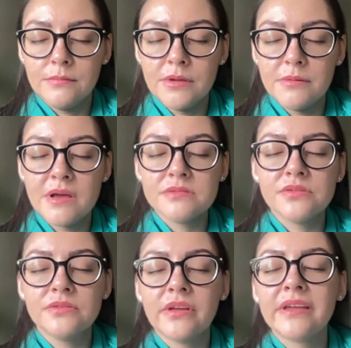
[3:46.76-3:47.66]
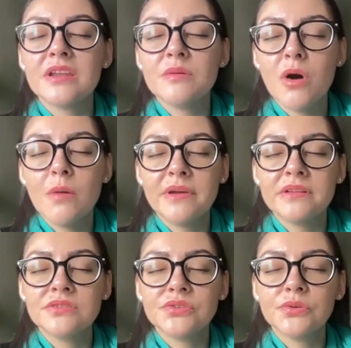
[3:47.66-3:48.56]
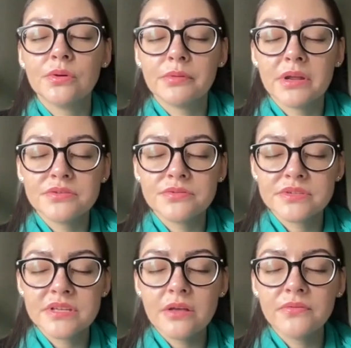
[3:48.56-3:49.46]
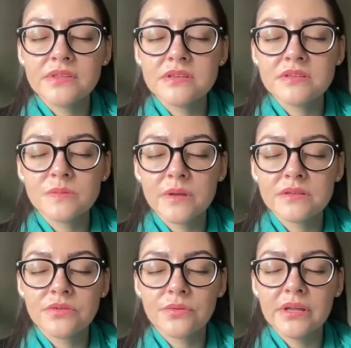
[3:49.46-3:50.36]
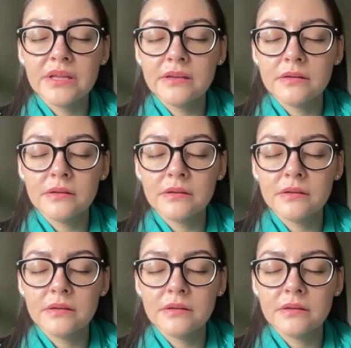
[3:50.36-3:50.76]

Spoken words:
Maybe also taking a moment to orient yourself in the space you're in.